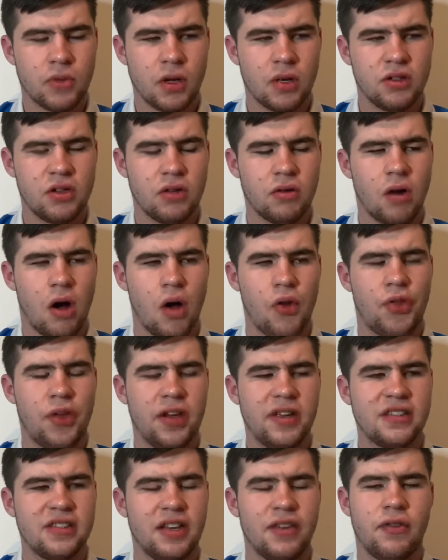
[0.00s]
a lot of
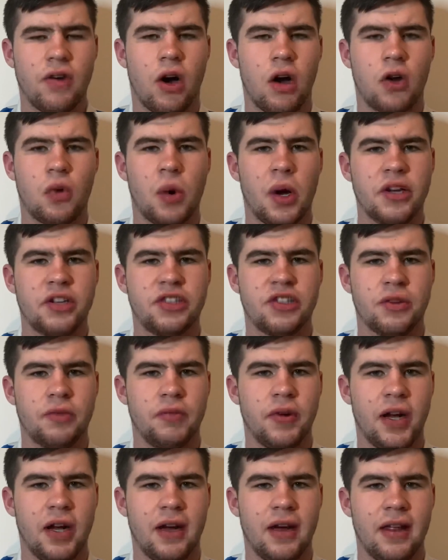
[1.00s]
things that you've got to question,
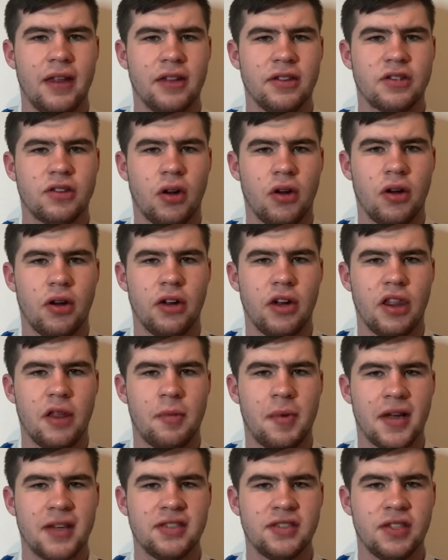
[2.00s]
really, that's gone on in the
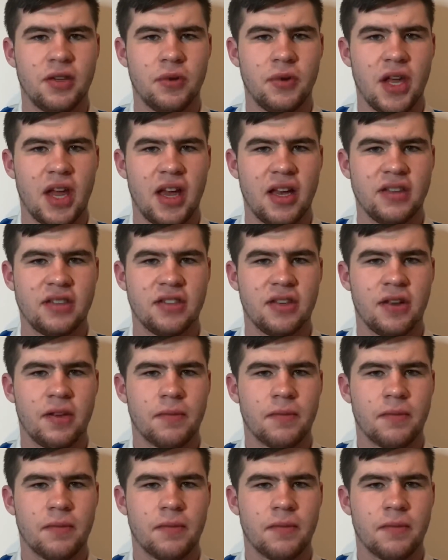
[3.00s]
past 2 days.